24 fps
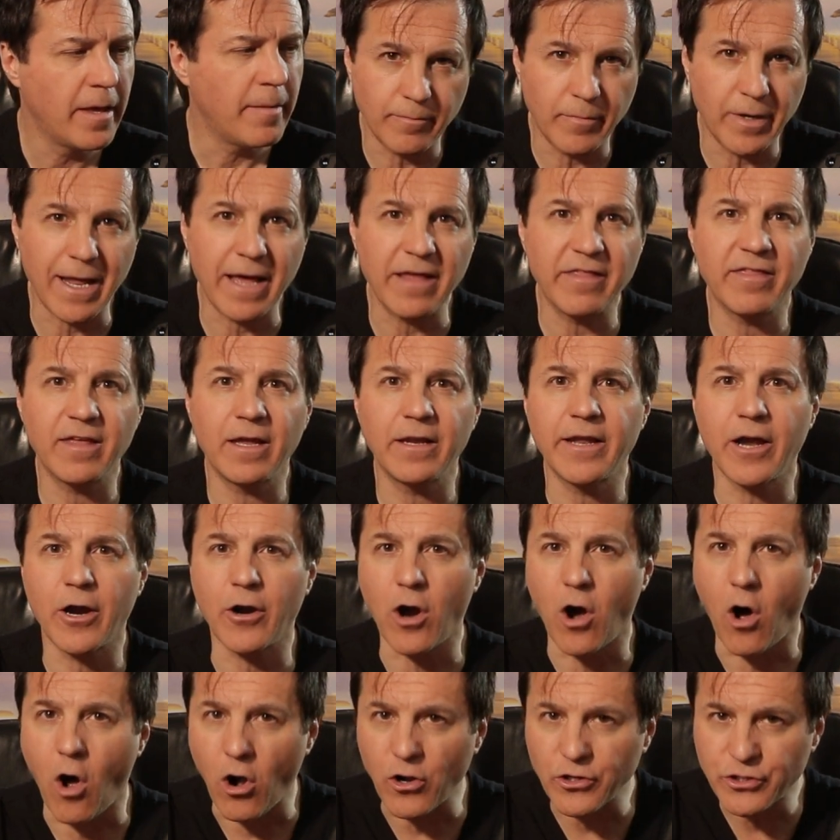But I think there
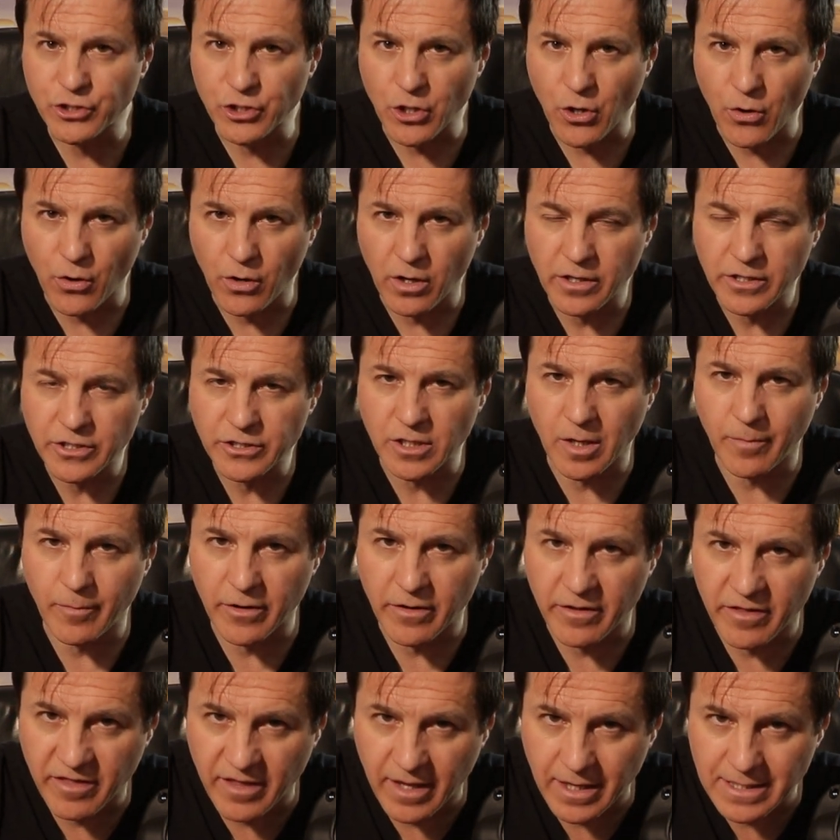are also some of
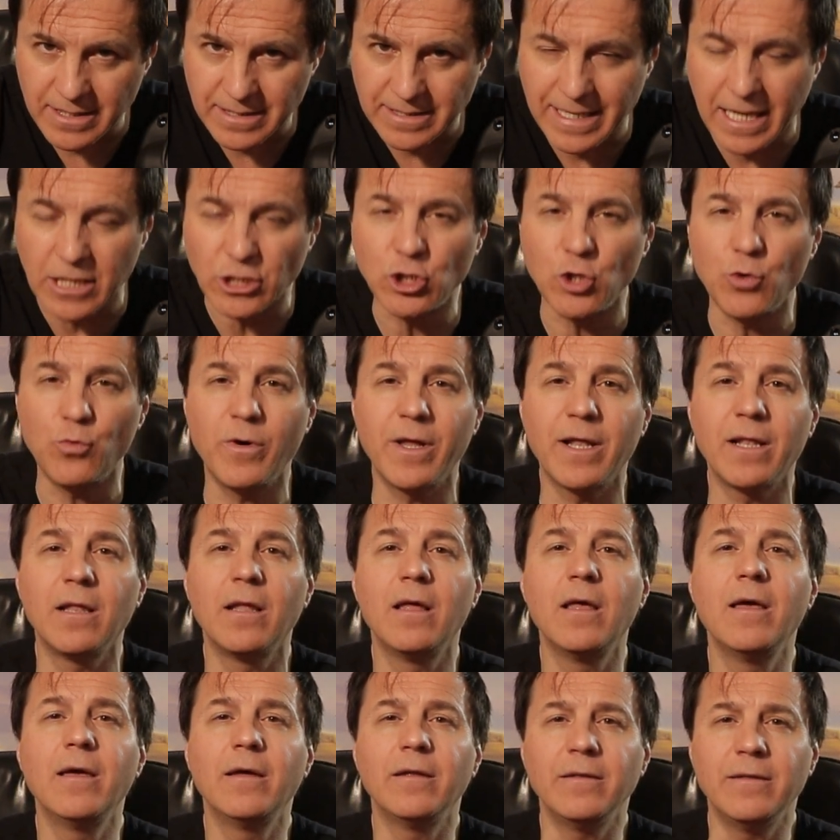the things that you will
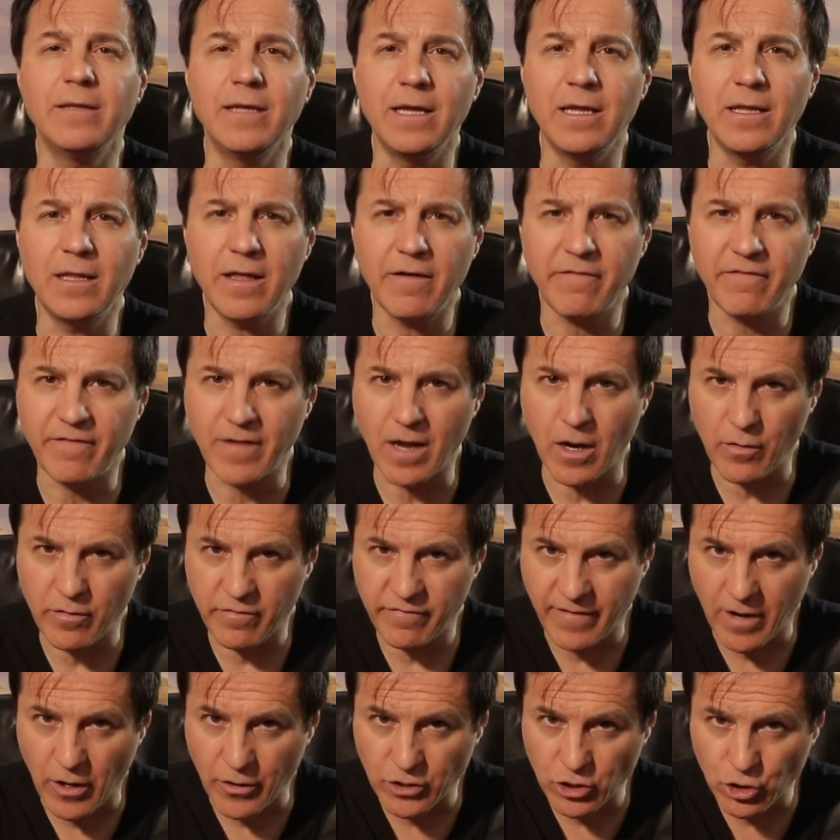need very,
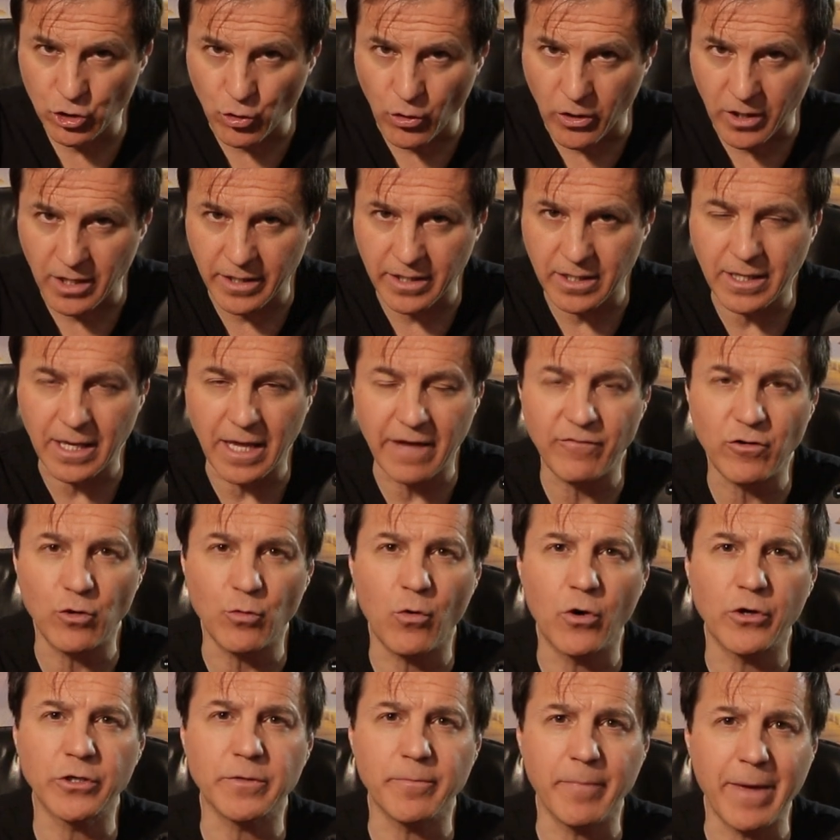very shortly if you
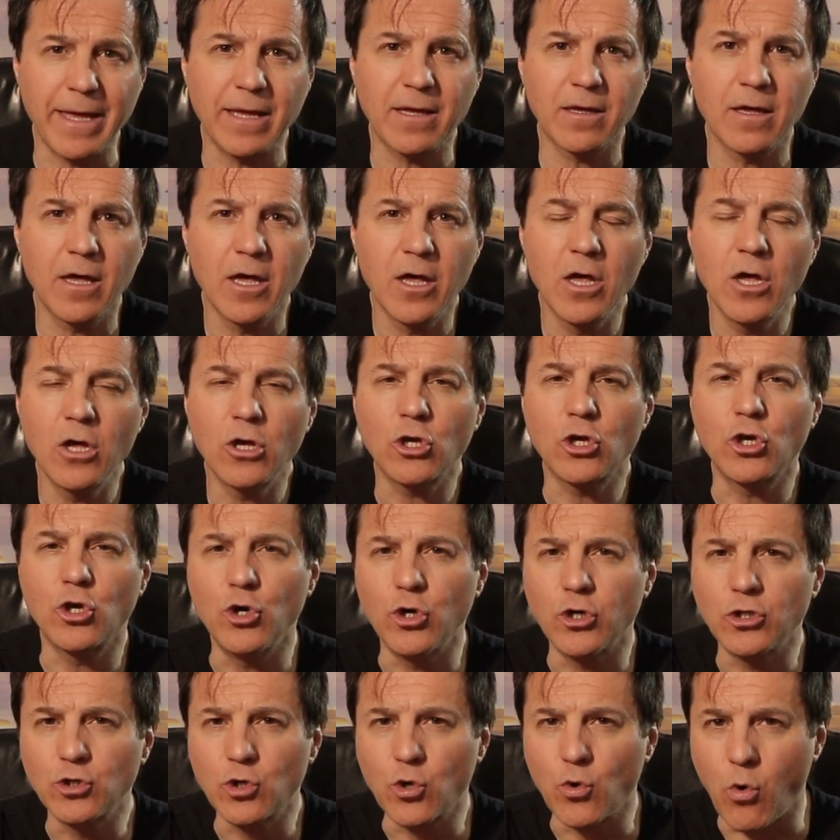want to make
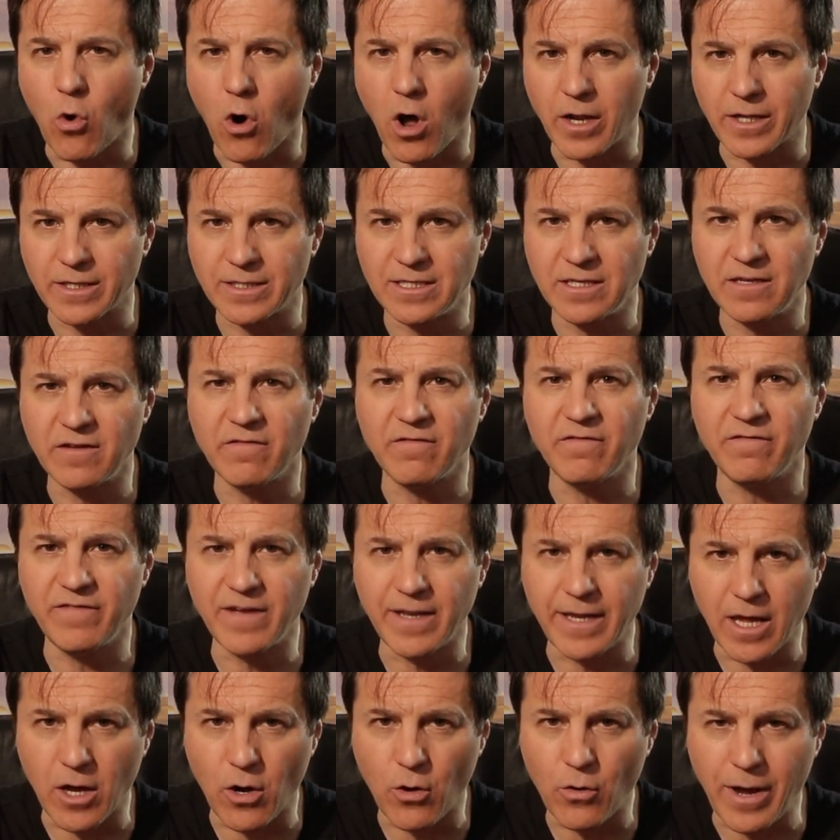good quality
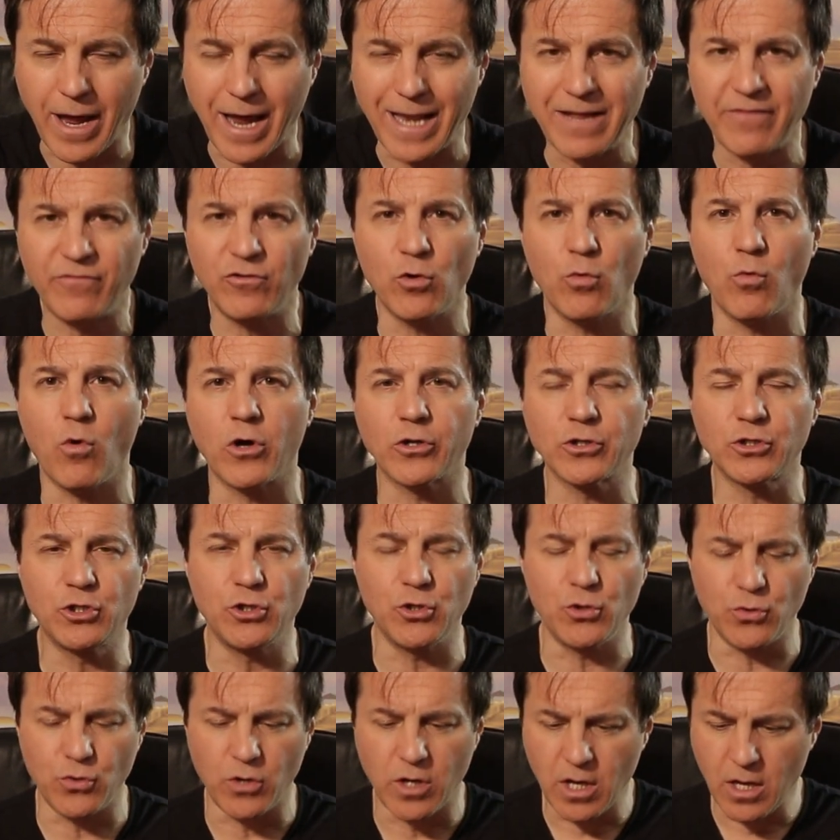video and if you want
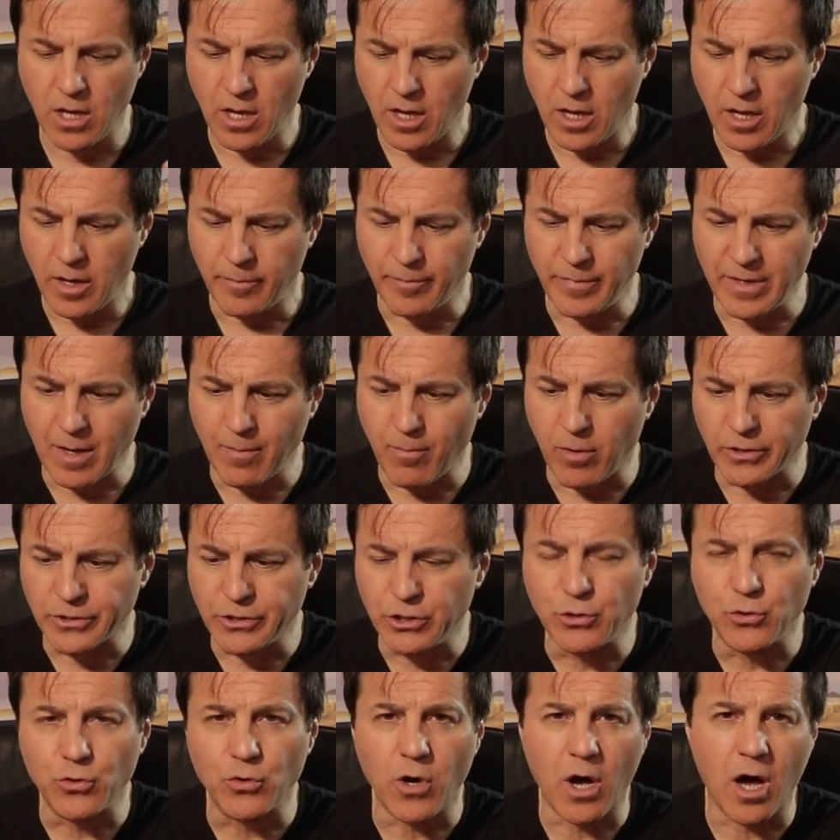to be able
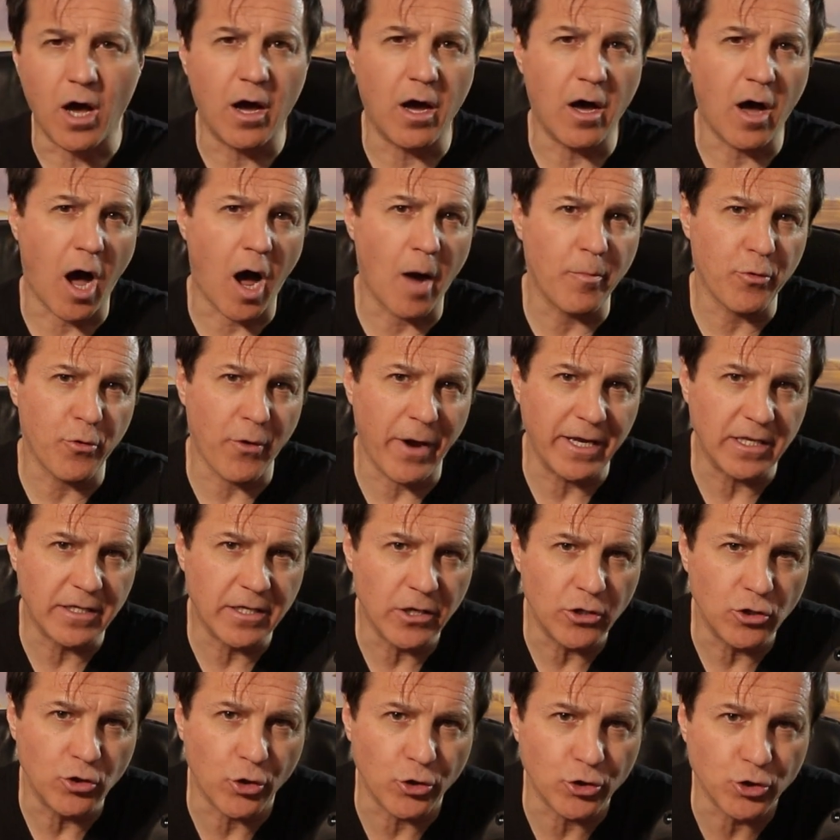to operate
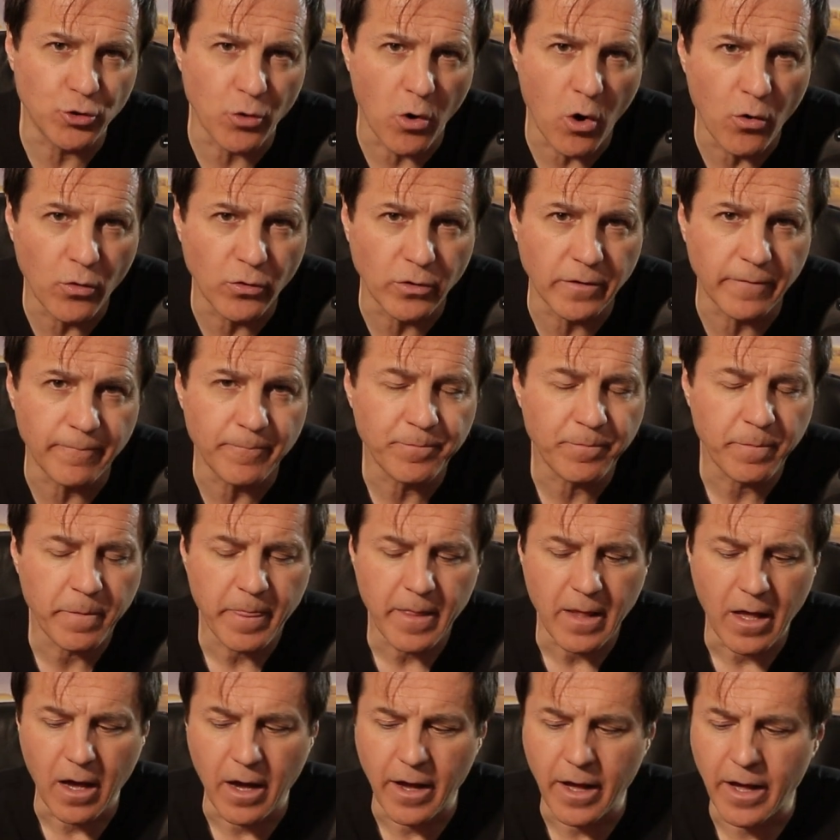your drone
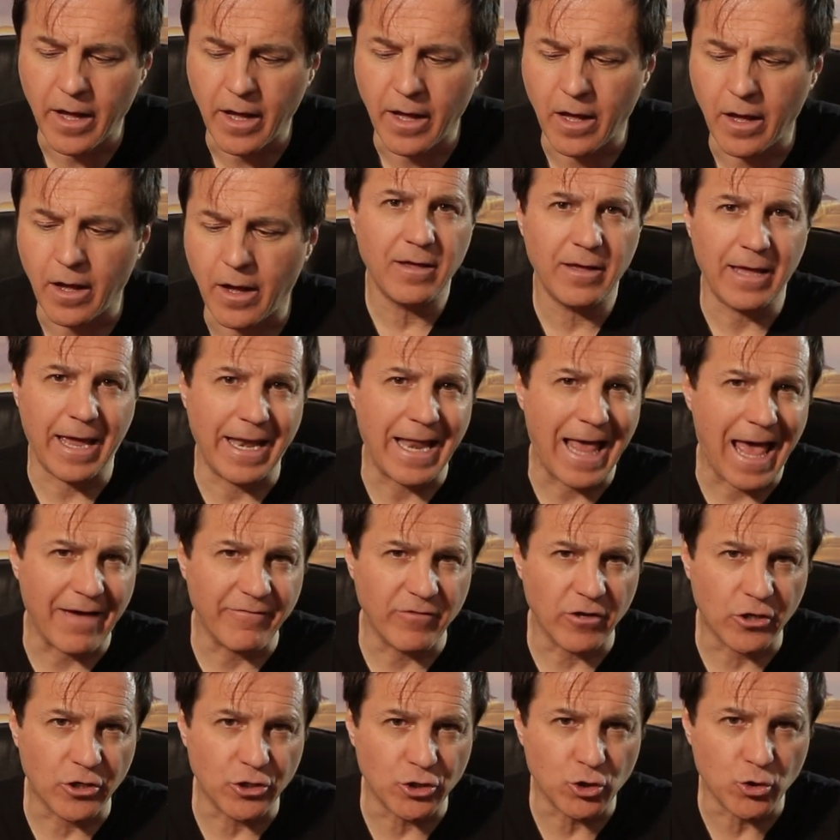and have
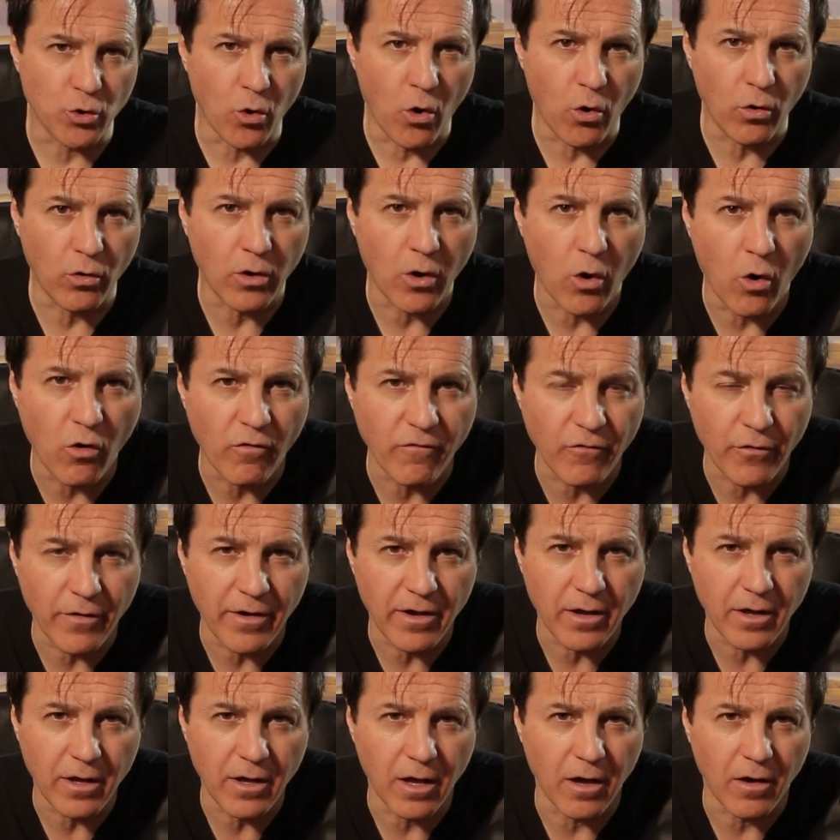the control over
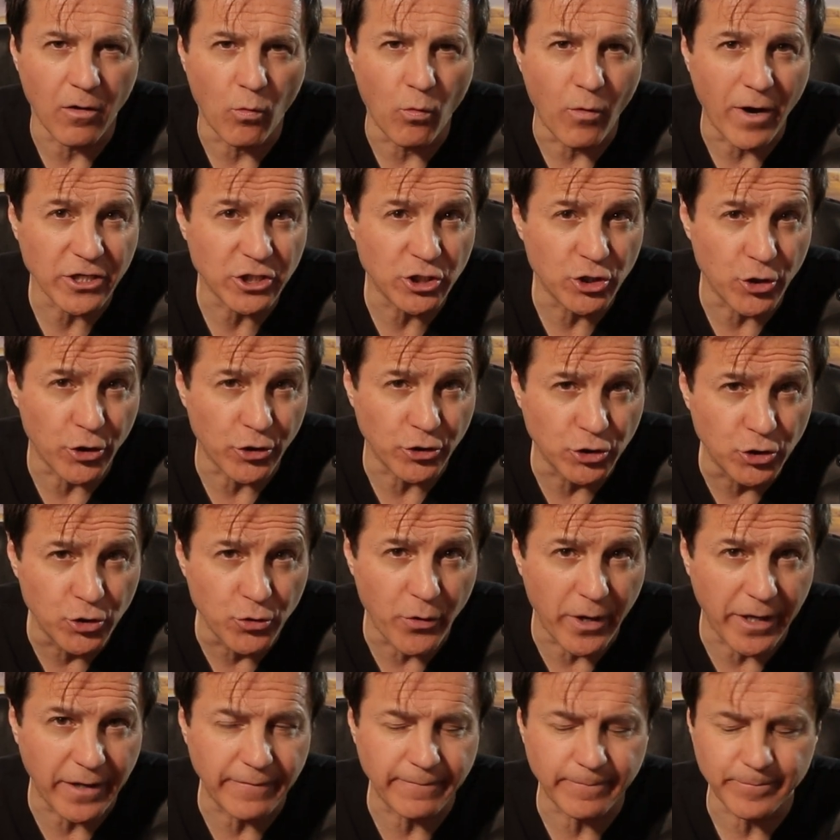what you're
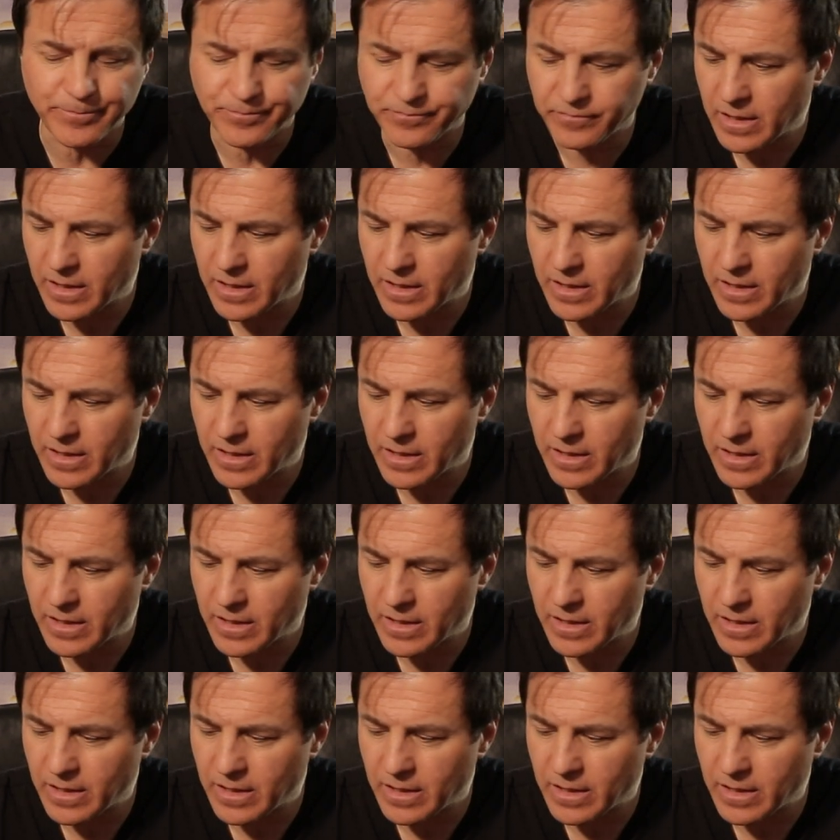doing.